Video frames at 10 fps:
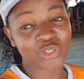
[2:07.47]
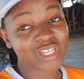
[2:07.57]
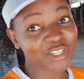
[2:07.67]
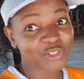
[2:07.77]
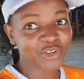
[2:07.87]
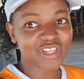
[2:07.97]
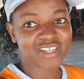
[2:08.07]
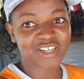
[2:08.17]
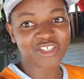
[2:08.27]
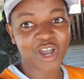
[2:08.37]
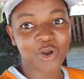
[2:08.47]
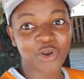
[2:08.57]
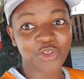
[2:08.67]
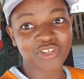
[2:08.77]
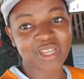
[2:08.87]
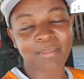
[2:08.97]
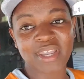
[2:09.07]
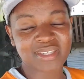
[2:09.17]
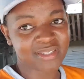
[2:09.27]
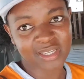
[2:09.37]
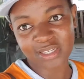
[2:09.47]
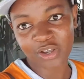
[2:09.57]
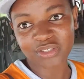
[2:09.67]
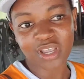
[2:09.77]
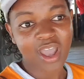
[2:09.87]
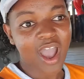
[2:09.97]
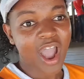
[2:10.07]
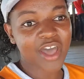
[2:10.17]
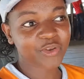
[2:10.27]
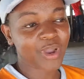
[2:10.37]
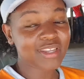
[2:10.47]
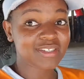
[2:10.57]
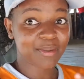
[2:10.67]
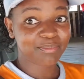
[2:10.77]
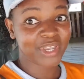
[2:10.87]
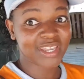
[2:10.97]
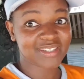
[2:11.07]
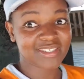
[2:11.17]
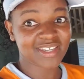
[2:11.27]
stay tuned as I share all those amazing details. Otherwise, peace!